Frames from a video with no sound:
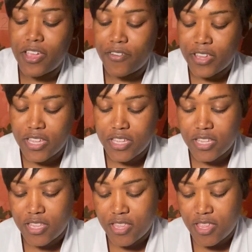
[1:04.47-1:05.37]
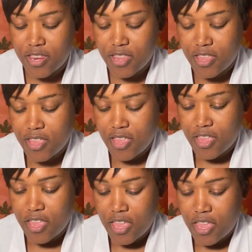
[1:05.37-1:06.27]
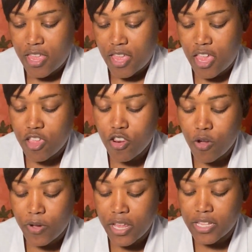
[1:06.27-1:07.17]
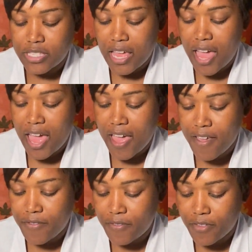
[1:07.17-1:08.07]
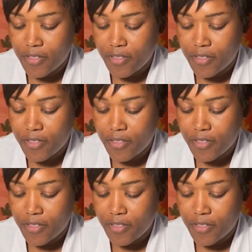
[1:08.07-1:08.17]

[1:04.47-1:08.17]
Very good. And you know what else I have?